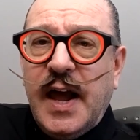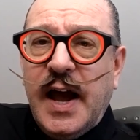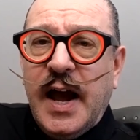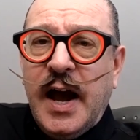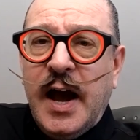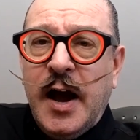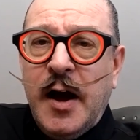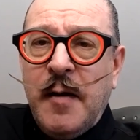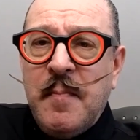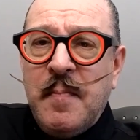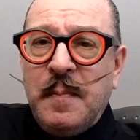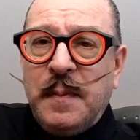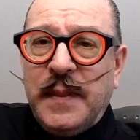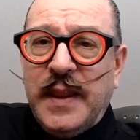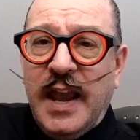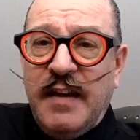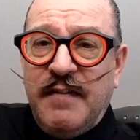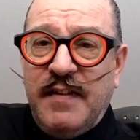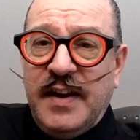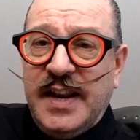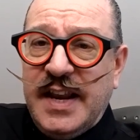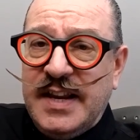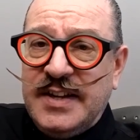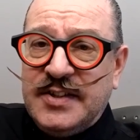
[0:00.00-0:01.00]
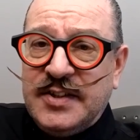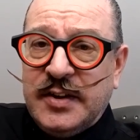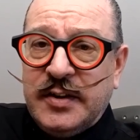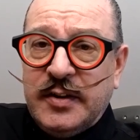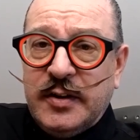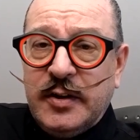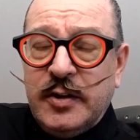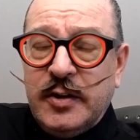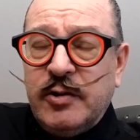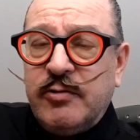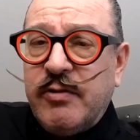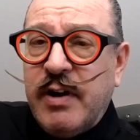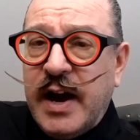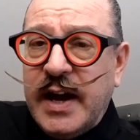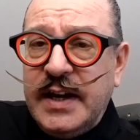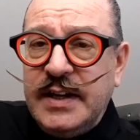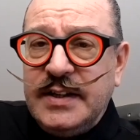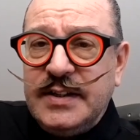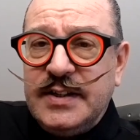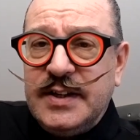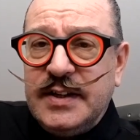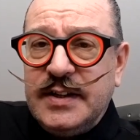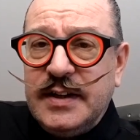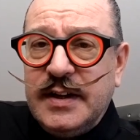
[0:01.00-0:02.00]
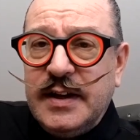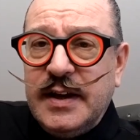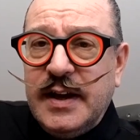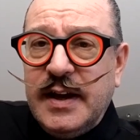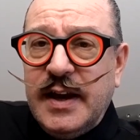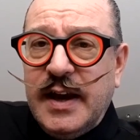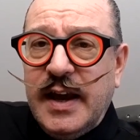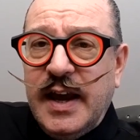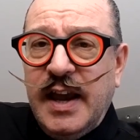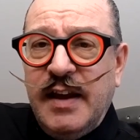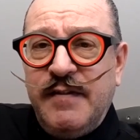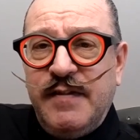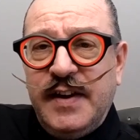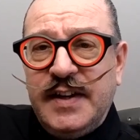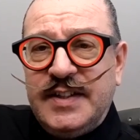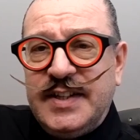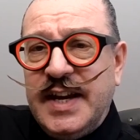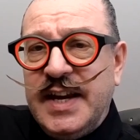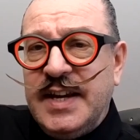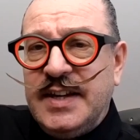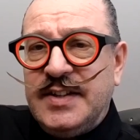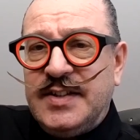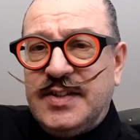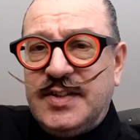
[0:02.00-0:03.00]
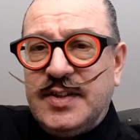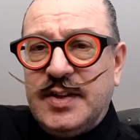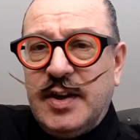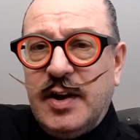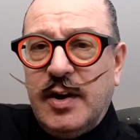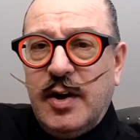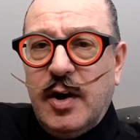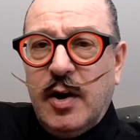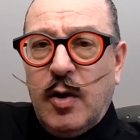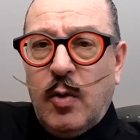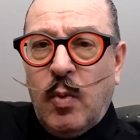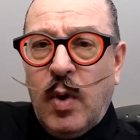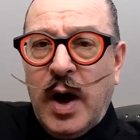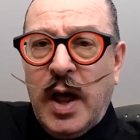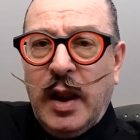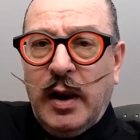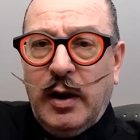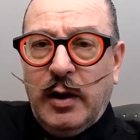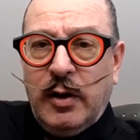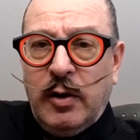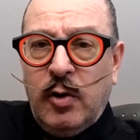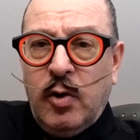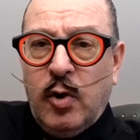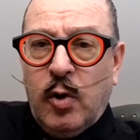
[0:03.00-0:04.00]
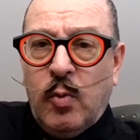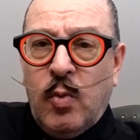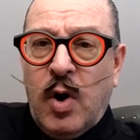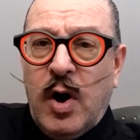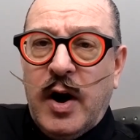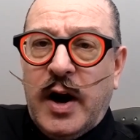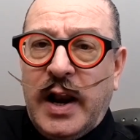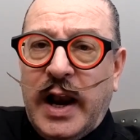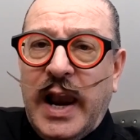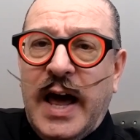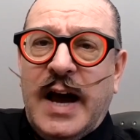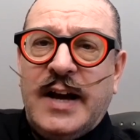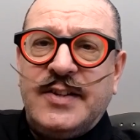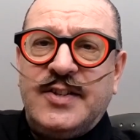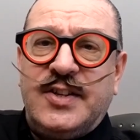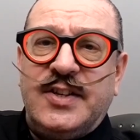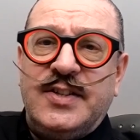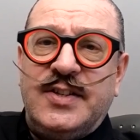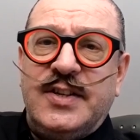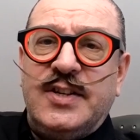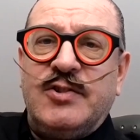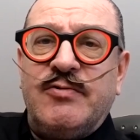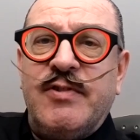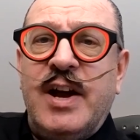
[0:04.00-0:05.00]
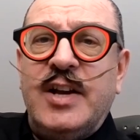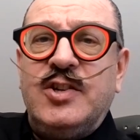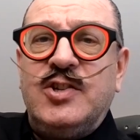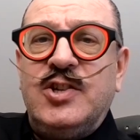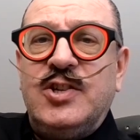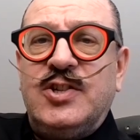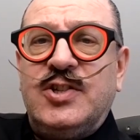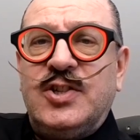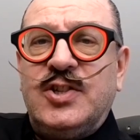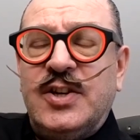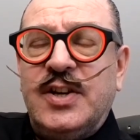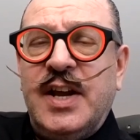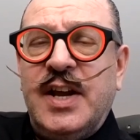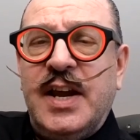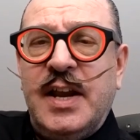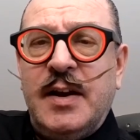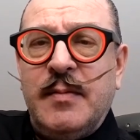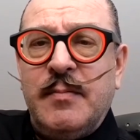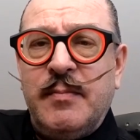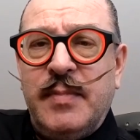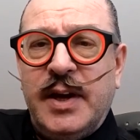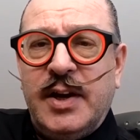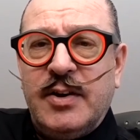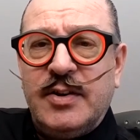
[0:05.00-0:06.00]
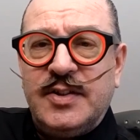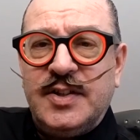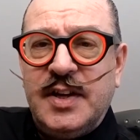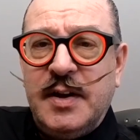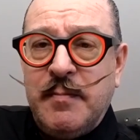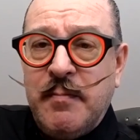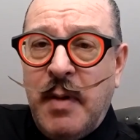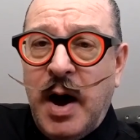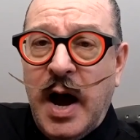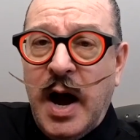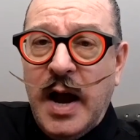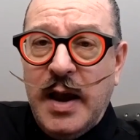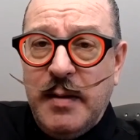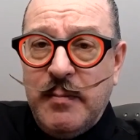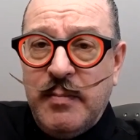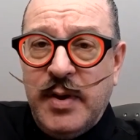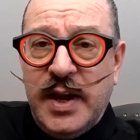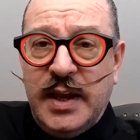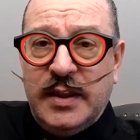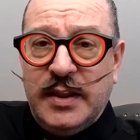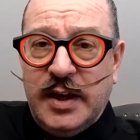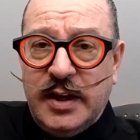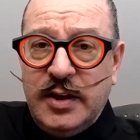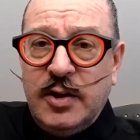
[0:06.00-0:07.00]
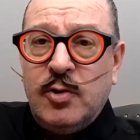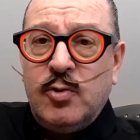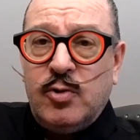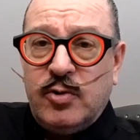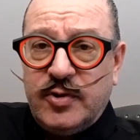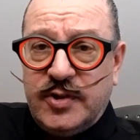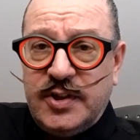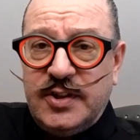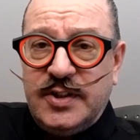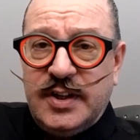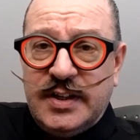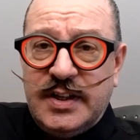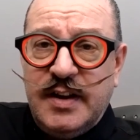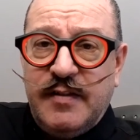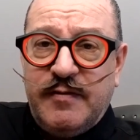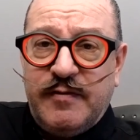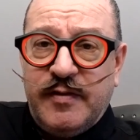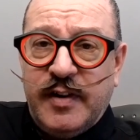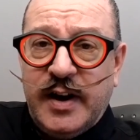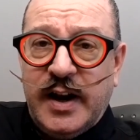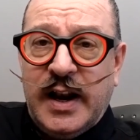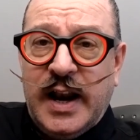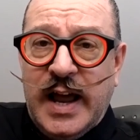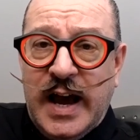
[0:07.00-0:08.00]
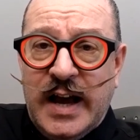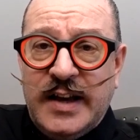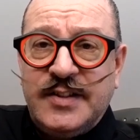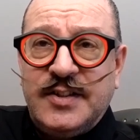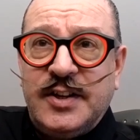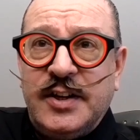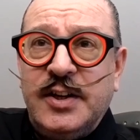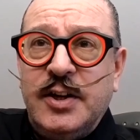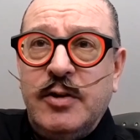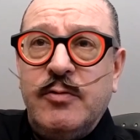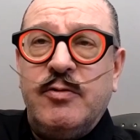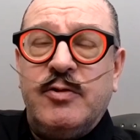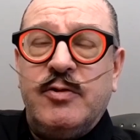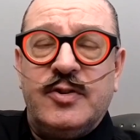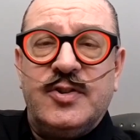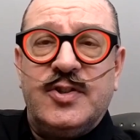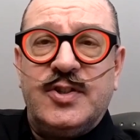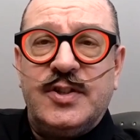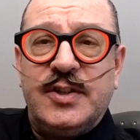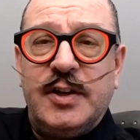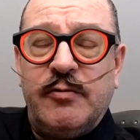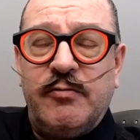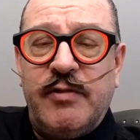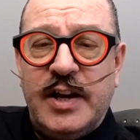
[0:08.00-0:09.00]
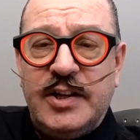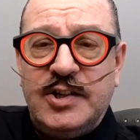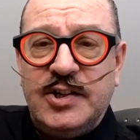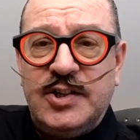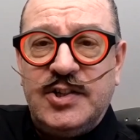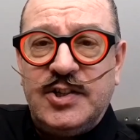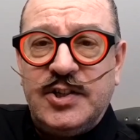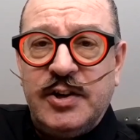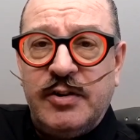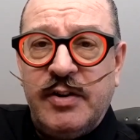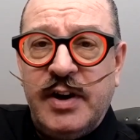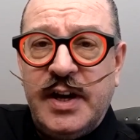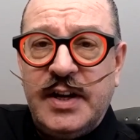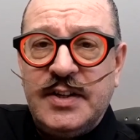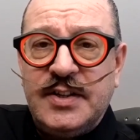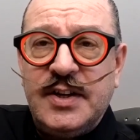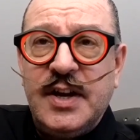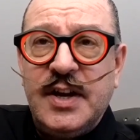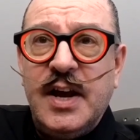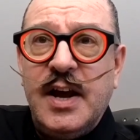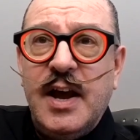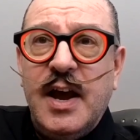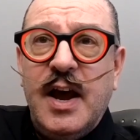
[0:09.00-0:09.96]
If it isn't, great. If it is, well, look what classes it's registered in, because it might be that yours is a different class and you can still register it